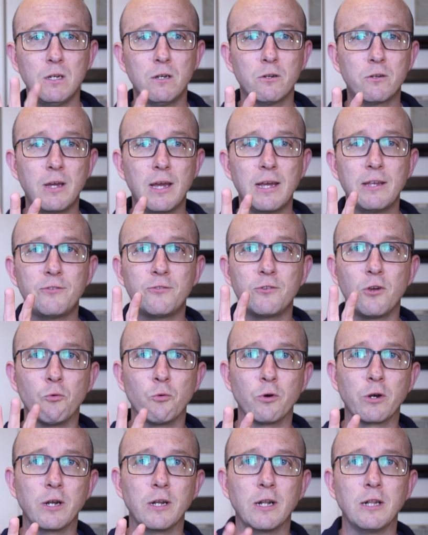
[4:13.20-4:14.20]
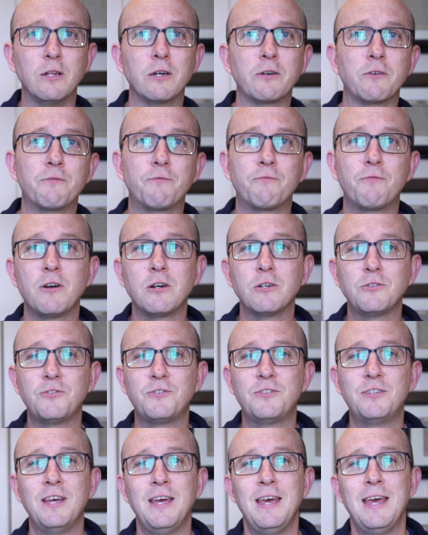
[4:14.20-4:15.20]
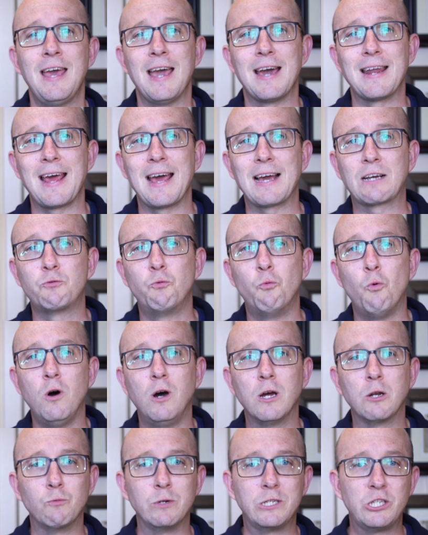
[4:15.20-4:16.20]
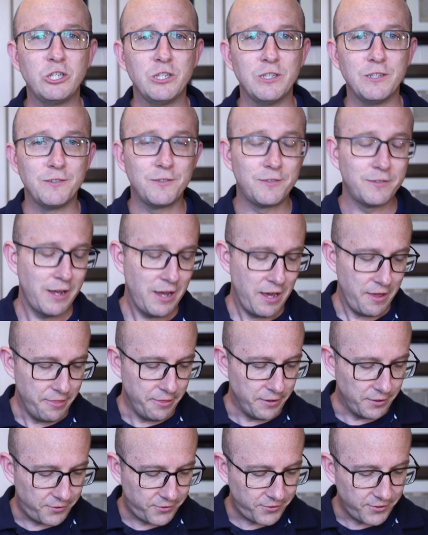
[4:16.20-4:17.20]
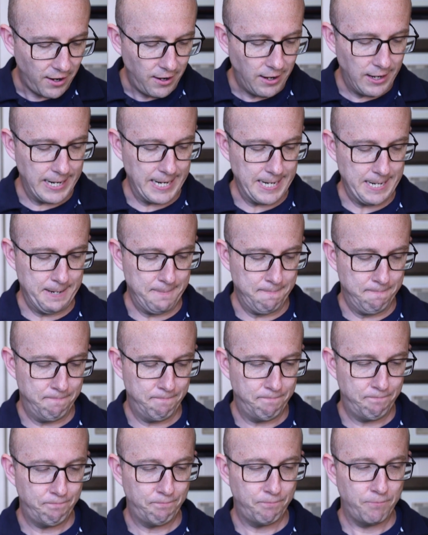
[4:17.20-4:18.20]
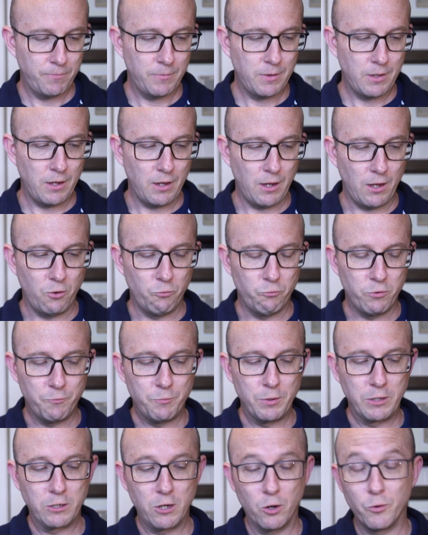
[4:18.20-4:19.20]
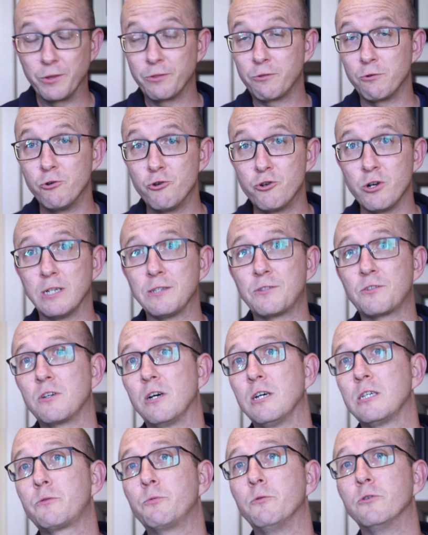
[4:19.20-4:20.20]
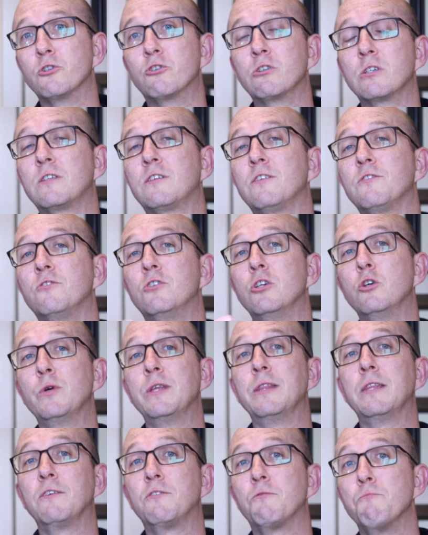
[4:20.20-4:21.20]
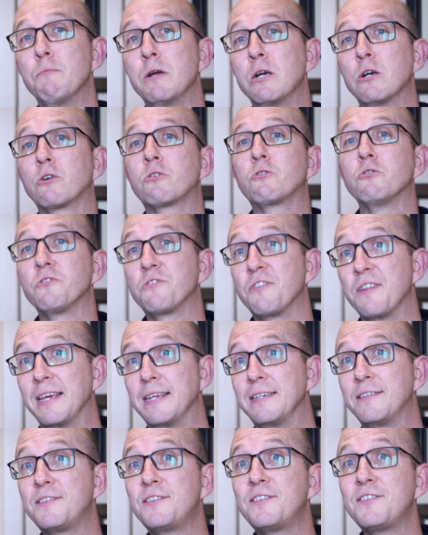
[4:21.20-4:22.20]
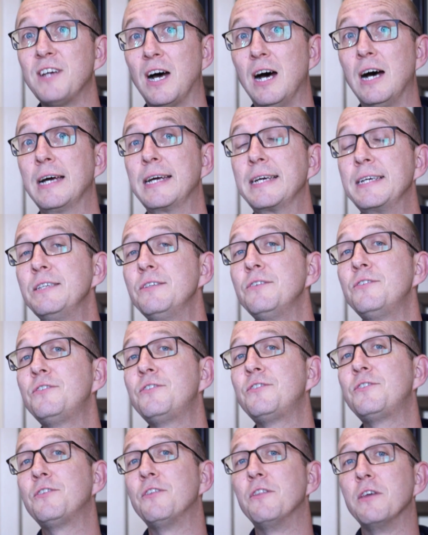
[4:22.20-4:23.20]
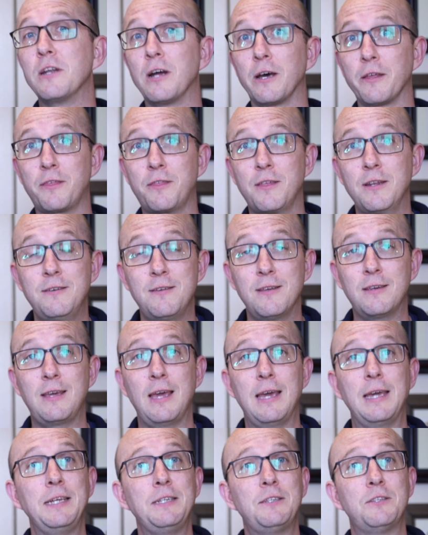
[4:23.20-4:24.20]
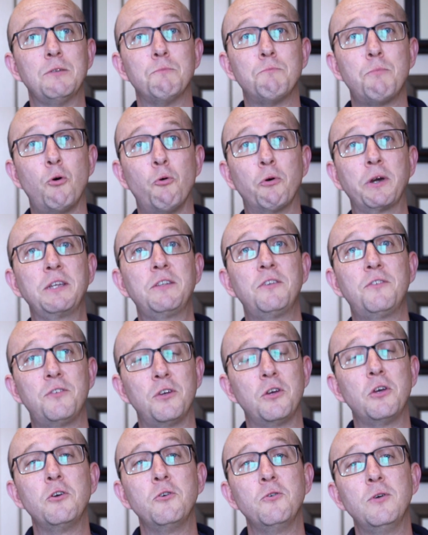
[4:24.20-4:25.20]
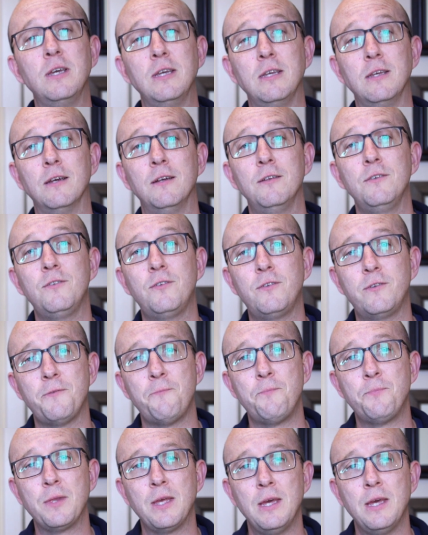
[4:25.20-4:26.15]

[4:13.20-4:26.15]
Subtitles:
Okay, so we're going to look first at Act 1, which is the sign. We've been going through John's gospel and Jesus is doing these miracles, these signs that authenticate and point to who he is.